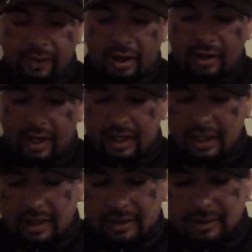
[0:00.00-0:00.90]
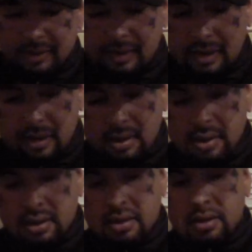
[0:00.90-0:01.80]
far right now,
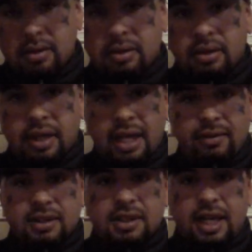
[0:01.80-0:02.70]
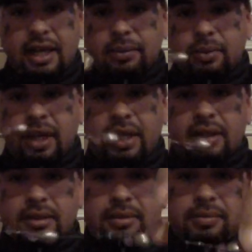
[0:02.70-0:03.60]
you're going to have a sliding
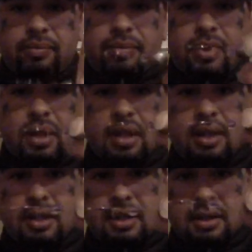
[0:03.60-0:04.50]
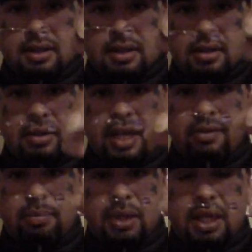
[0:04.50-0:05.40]
weight. You have
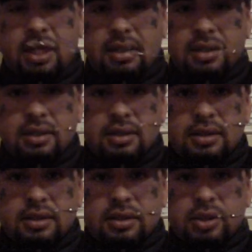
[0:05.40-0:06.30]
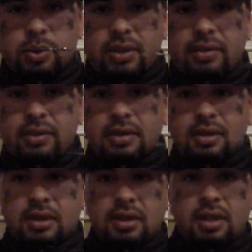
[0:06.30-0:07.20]
a bead, swivel,
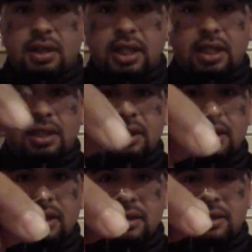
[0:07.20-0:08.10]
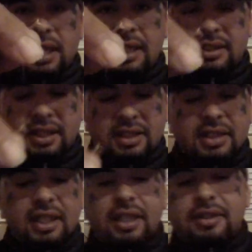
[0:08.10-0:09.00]
leader, size
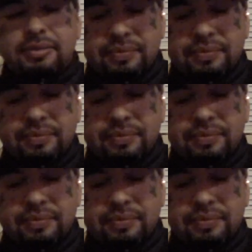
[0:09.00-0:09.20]
16.